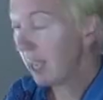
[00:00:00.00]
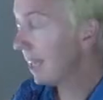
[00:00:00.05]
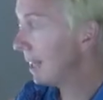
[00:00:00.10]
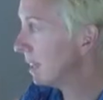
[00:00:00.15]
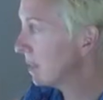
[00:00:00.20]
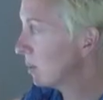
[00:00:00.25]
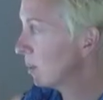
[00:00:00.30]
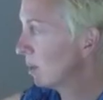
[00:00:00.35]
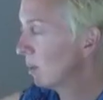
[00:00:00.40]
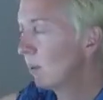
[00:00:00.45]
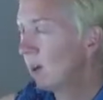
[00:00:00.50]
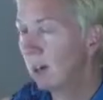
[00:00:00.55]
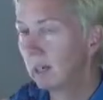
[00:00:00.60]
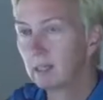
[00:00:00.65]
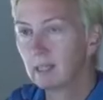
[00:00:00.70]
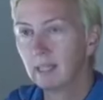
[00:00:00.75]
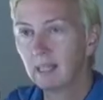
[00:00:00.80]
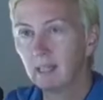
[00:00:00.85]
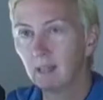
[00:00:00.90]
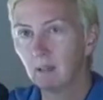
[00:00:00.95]
And as we
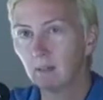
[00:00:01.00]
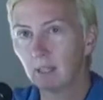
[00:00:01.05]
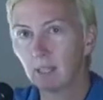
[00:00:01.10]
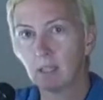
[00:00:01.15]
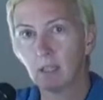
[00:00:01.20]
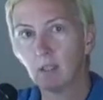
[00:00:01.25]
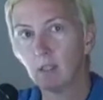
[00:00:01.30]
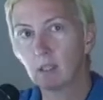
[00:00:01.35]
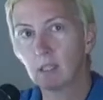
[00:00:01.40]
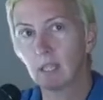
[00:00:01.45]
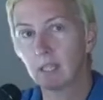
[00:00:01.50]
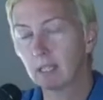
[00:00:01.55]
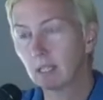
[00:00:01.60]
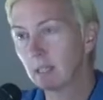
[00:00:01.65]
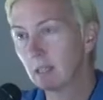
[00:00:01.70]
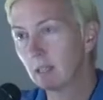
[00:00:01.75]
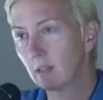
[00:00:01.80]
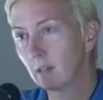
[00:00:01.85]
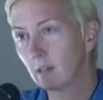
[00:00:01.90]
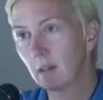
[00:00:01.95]
walked down, it looked like
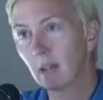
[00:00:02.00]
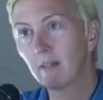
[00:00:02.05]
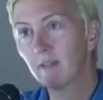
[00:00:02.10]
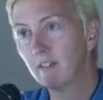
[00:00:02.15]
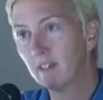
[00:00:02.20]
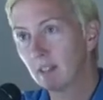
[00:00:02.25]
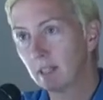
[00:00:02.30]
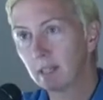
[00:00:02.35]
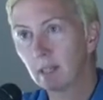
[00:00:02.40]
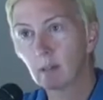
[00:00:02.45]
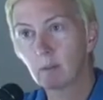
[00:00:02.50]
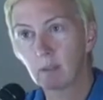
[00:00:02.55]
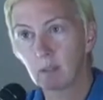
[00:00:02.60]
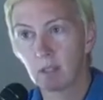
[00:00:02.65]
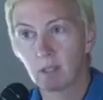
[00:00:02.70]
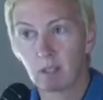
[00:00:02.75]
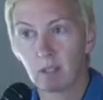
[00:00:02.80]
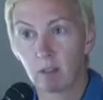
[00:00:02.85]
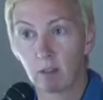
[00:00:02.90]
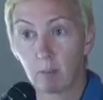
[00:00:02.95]
I felt like I was
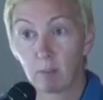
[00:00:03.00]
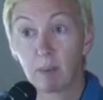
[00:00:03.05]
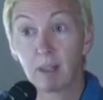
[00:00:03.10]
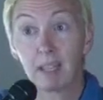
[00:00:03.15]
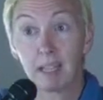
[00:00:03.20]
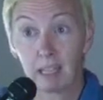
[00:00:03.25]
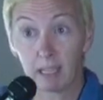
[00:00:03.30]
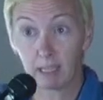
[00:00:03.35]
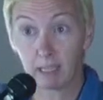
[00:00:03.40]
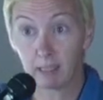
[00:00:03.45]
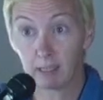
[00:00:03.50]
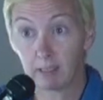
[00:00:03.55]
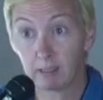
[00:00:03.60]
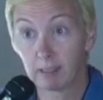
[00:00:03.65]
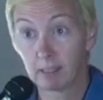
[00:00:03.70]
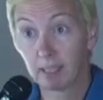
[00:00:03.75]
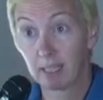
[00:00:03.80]
on another planet.